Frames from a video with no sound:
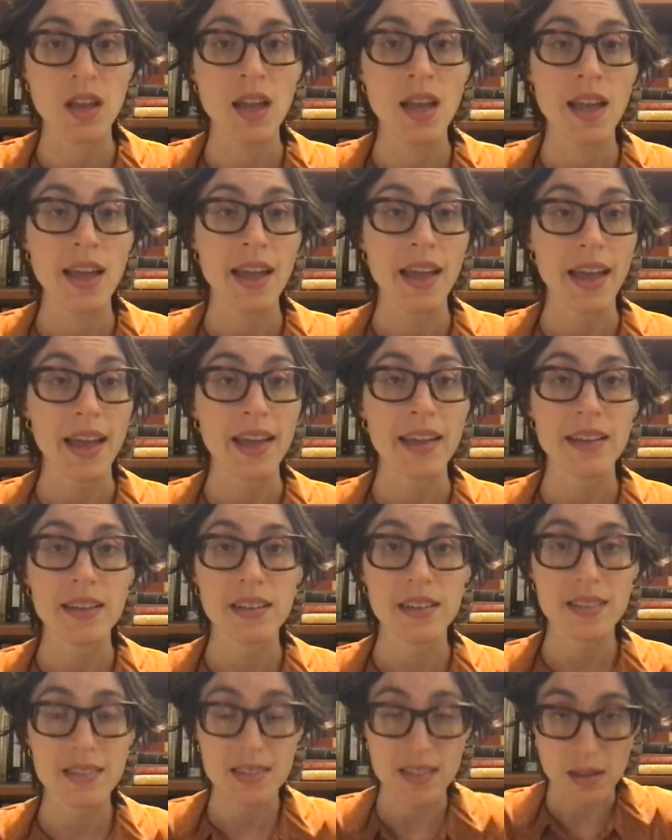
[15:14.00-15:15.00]
and
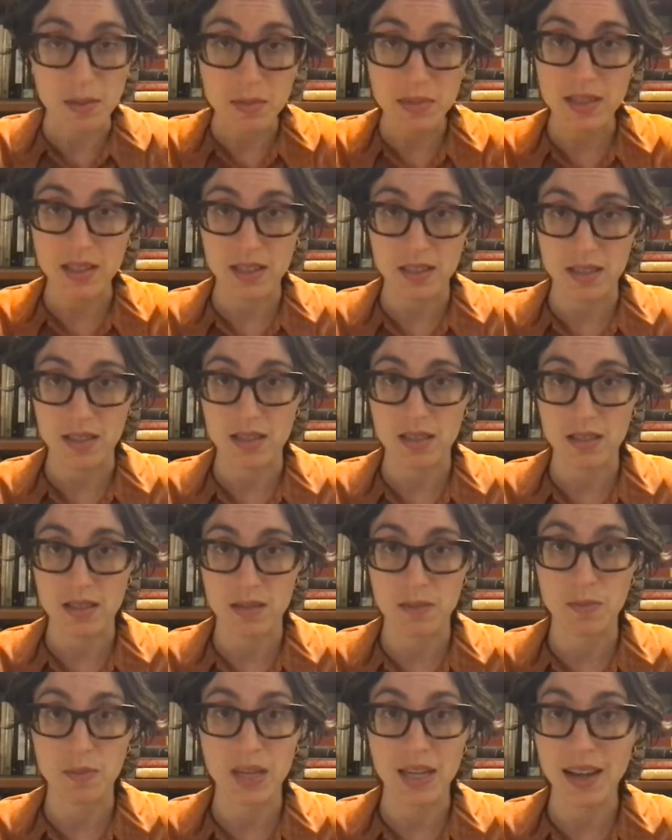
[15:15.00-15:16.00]
in some senses
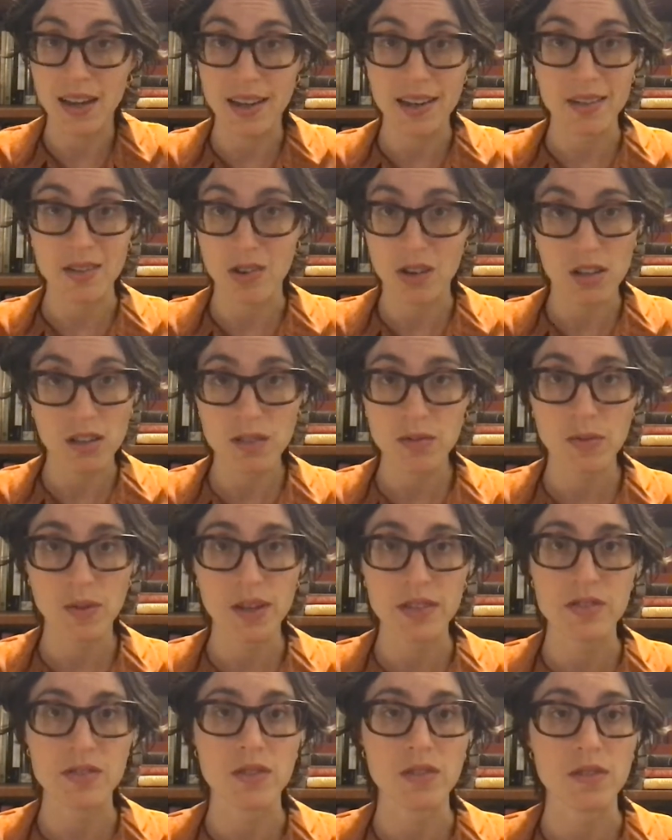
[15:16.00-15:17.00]
behind all of
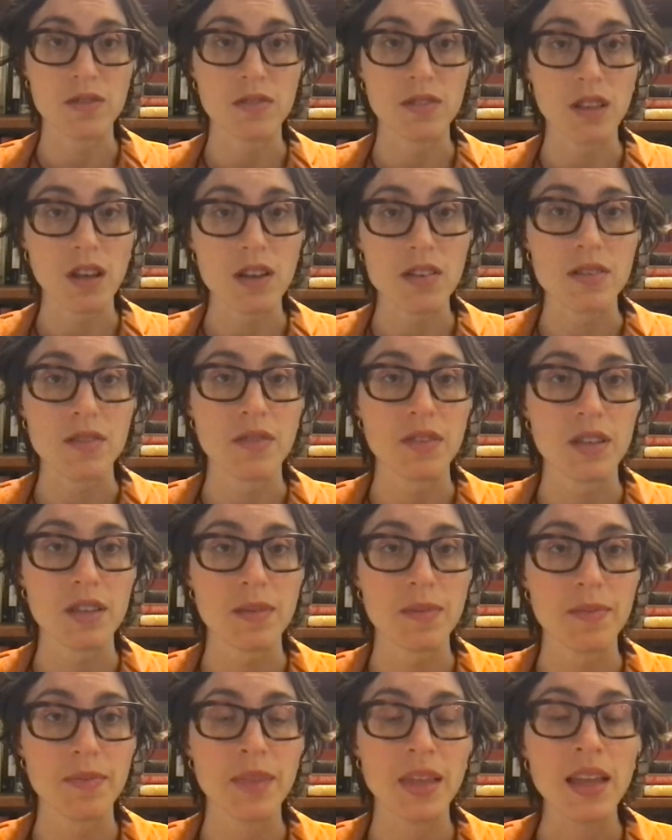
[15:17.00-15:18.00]
Western philosophy.
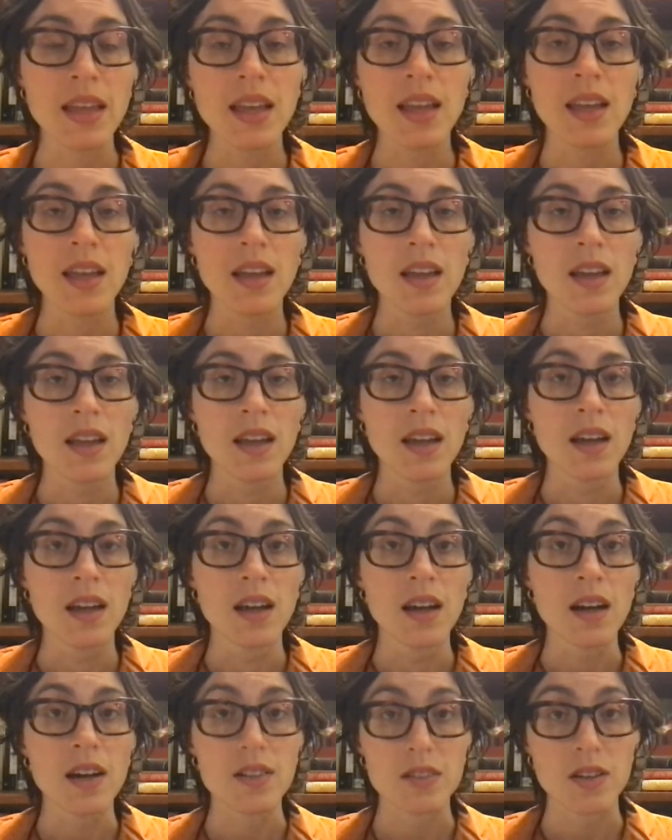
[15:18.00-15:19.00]

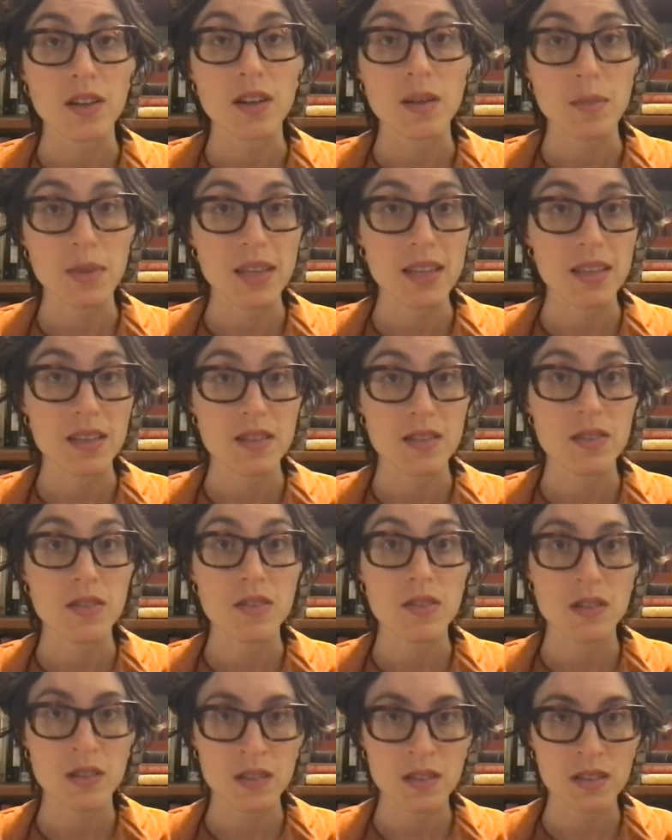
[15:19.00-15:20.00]
Autonomy is
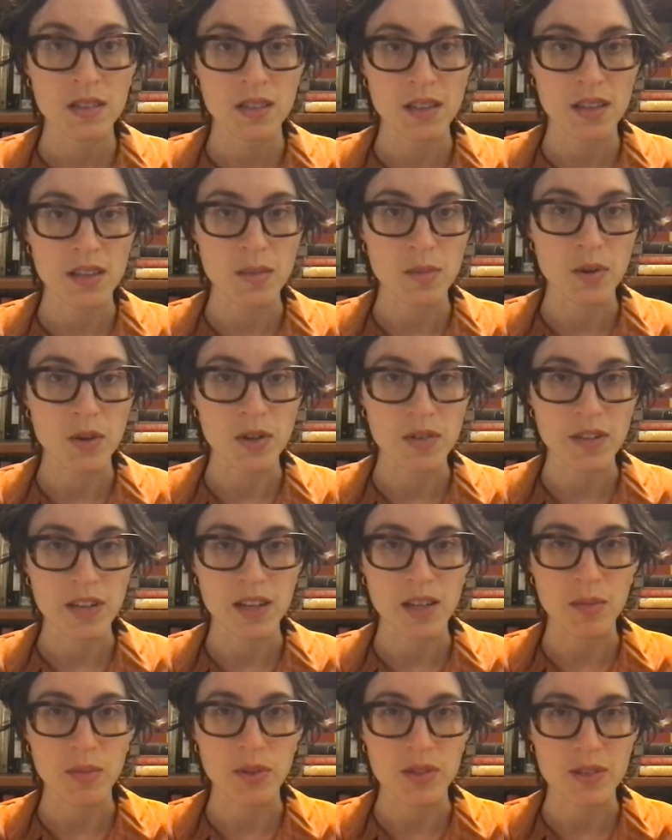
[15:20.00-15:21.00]
certainly the
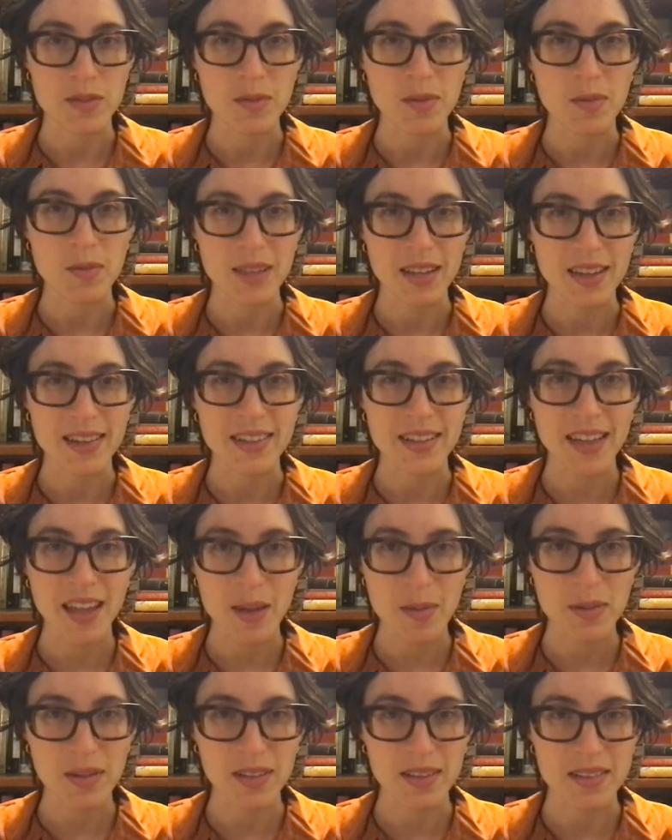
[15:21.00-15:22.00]
motivating principle behind
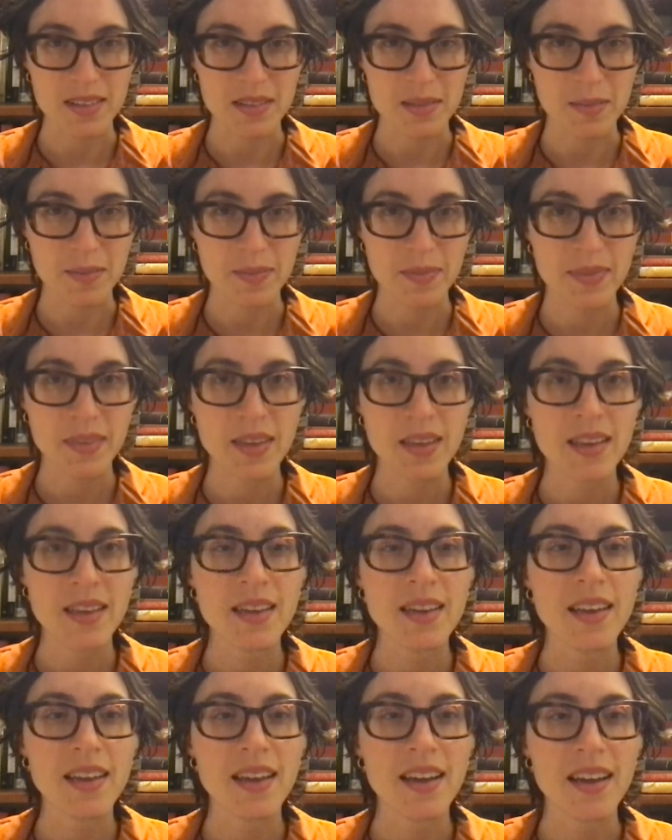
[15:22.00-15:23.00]
capitalism,
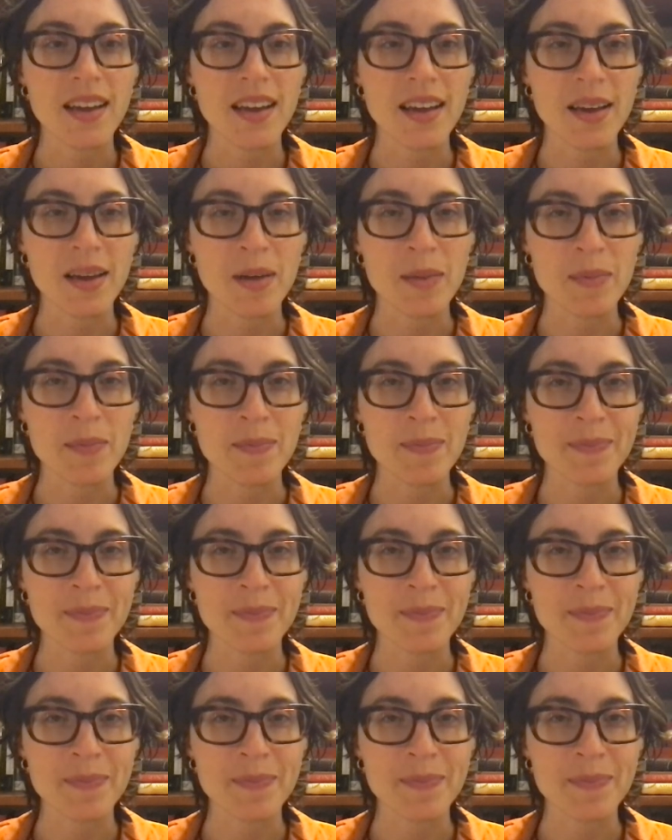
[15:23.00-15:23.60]
and